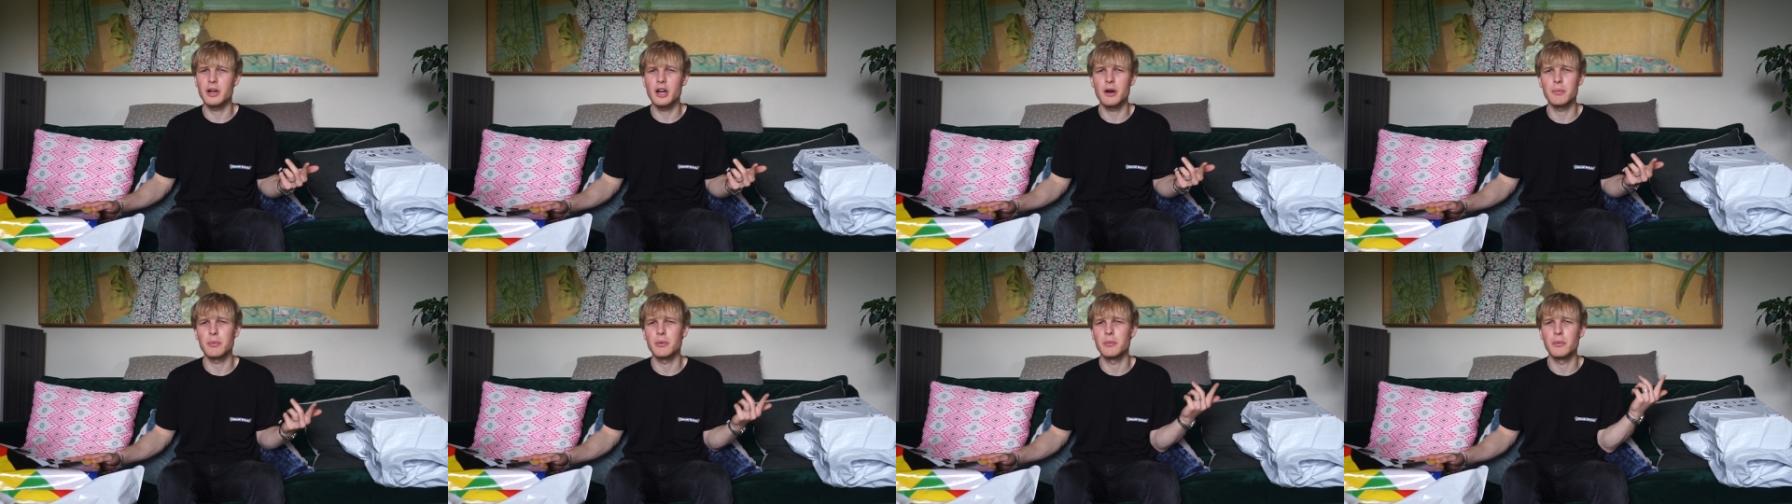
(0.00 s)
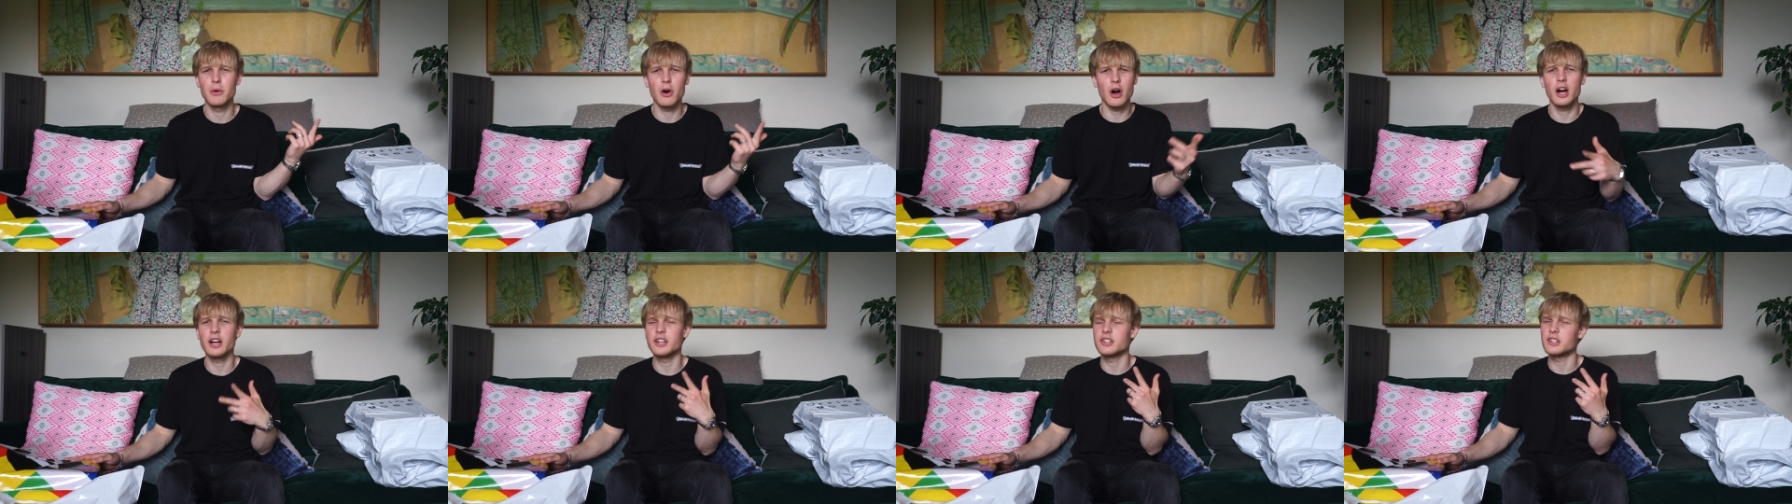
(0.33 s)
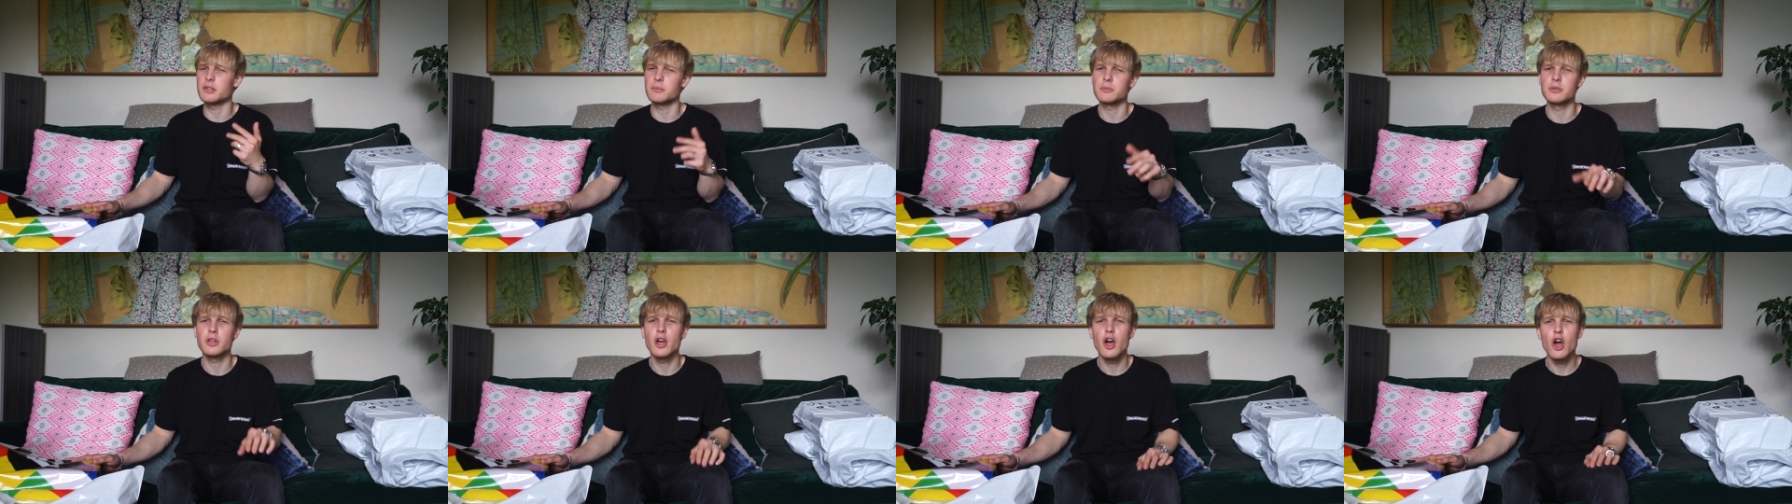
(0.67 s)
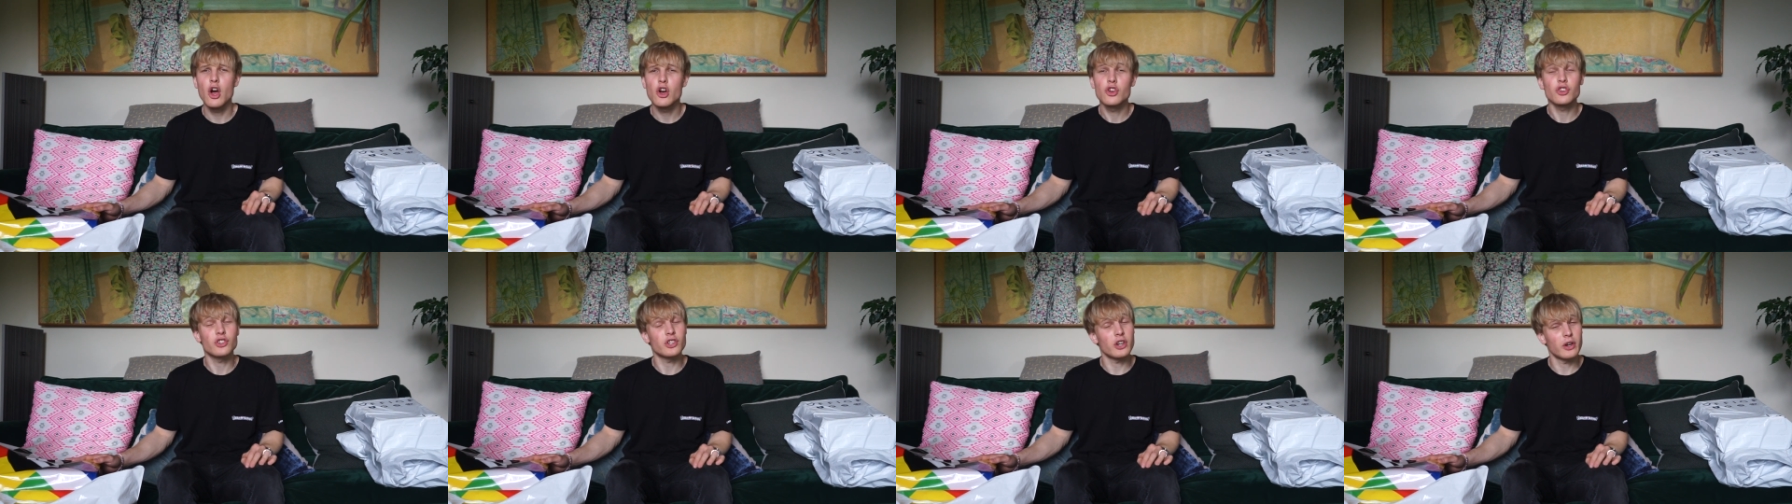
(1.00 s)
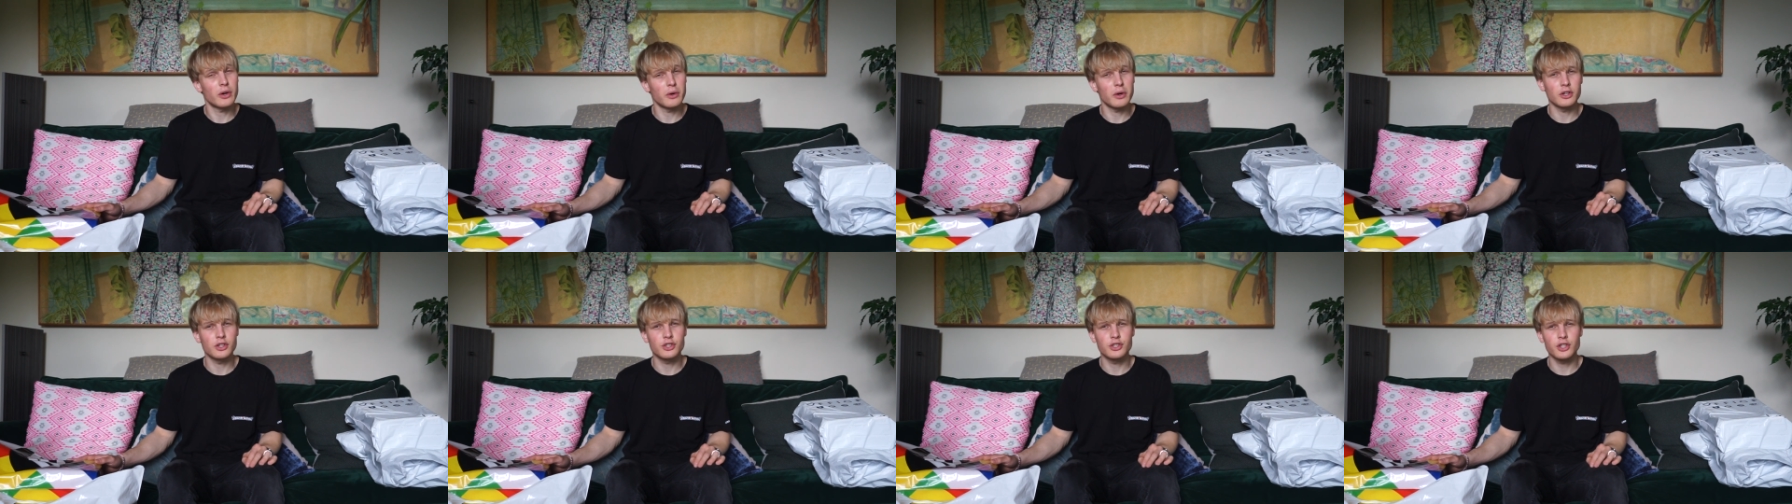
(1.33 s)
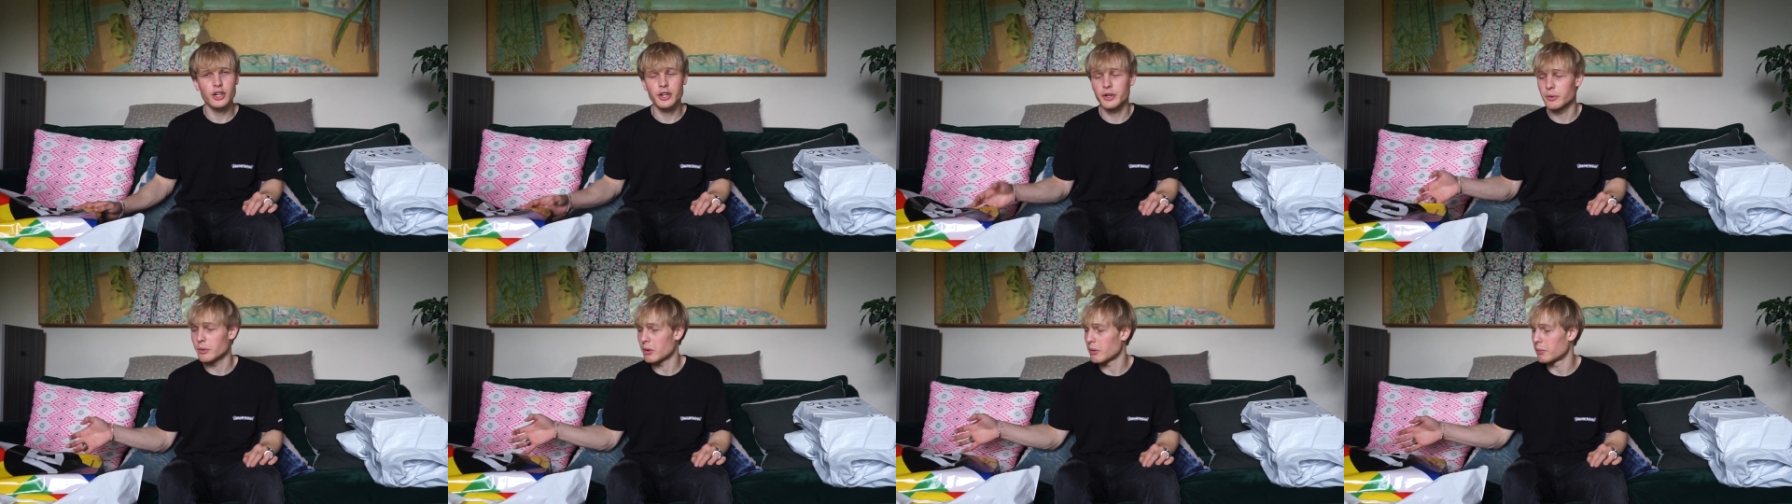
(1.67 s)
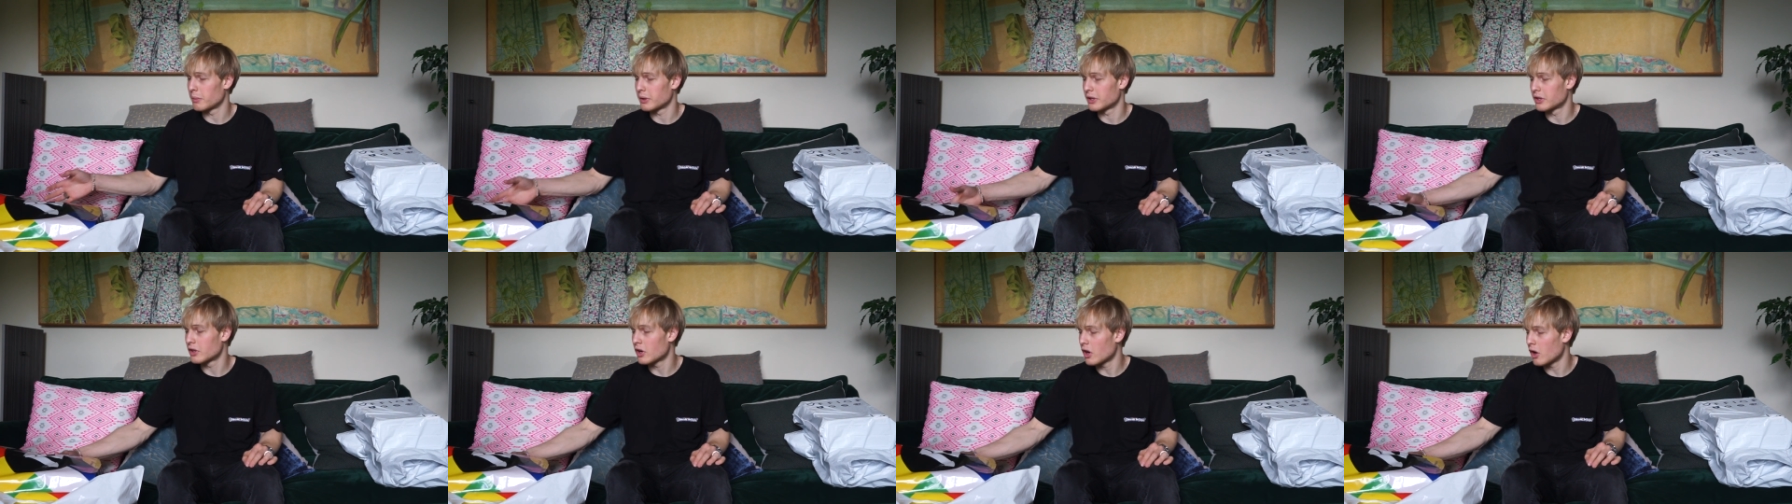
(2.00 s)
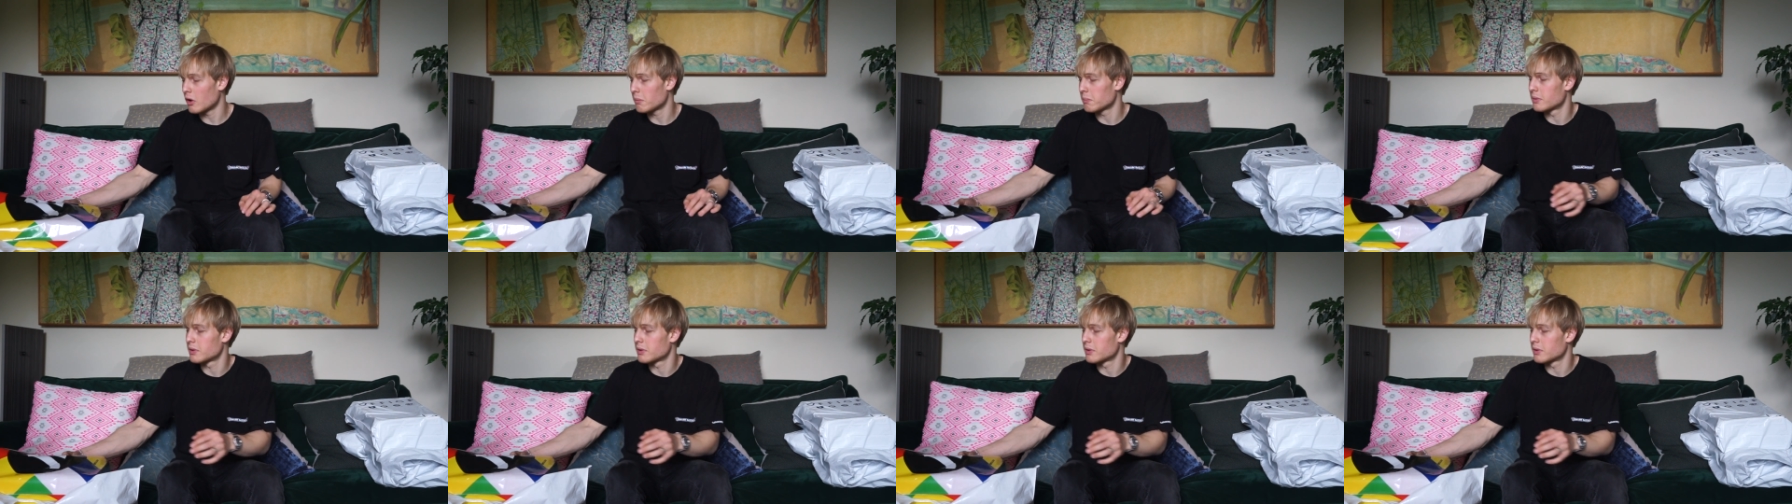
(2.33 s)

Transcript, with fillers: couple more items so I'll show you what we got.